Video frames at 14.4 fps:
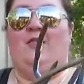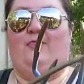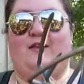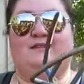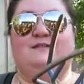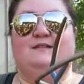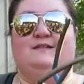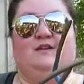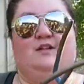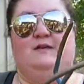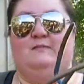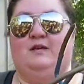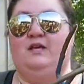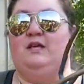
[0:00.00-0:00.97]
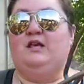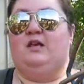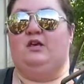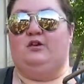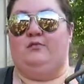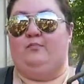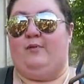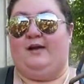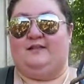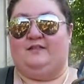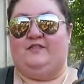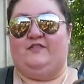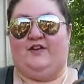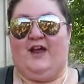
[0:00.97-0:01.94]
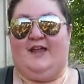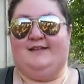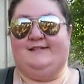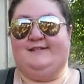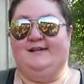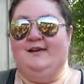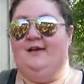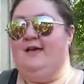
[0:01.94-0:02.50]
this is going to be your best friend.